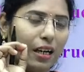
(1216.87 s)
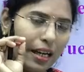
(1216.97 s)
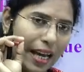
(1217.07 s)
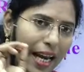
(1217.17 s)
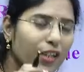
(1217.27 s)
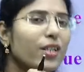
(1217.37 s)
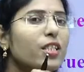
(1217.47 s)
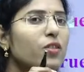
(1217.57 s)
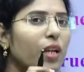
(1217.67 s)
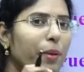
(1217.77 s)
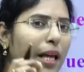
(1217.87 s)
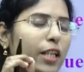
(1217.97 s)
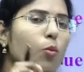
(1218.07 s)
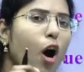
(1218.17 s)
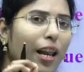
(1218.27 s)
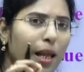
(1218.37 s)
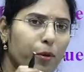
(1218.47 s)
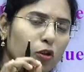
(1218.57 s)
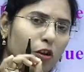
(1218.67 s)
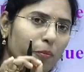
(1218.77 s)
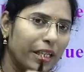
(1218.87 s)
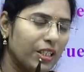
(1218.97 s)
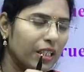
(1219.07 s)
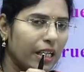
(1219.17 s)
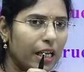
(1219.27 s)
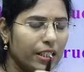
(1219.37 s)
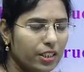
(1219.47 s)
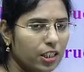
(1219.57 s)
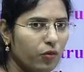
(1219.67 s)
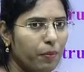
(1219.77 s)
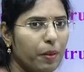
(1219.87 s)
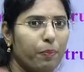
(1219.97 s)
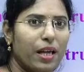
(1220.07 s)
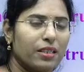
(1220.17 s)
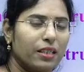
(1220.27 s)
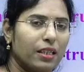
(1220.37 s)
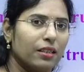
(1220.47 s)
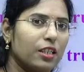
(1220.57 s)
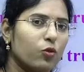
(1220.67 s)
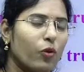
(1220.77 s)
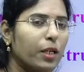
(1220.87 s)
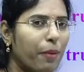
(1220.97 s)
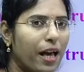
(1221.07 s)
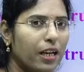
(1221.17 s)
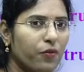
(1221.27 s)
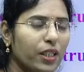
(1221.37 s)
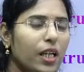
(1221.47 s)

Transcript: agents will be, a small amount of bleaching agents will be present in that white paraffin